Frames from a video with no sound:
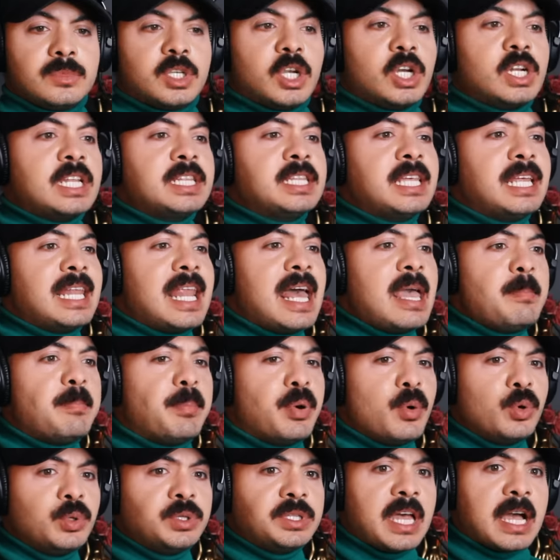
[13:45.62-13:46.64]
Turn on the light,
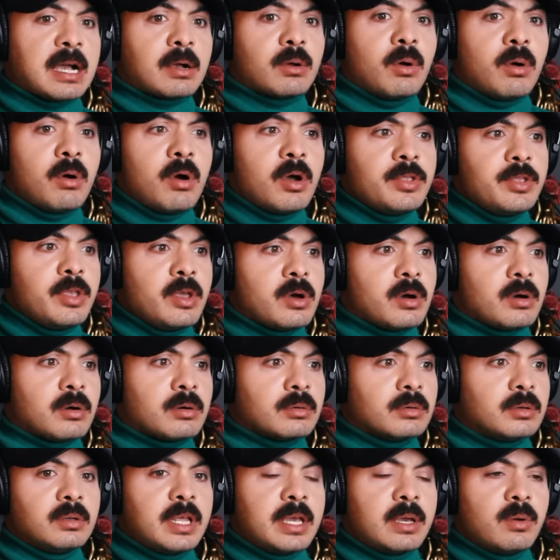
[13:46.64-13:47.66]
puta, coño.
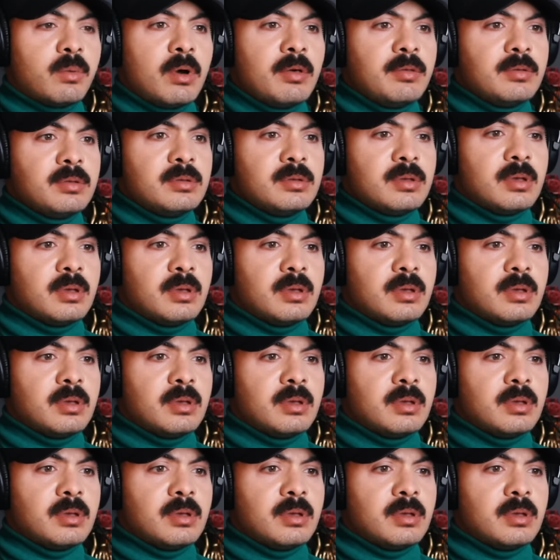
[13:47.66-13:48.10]
Like, what?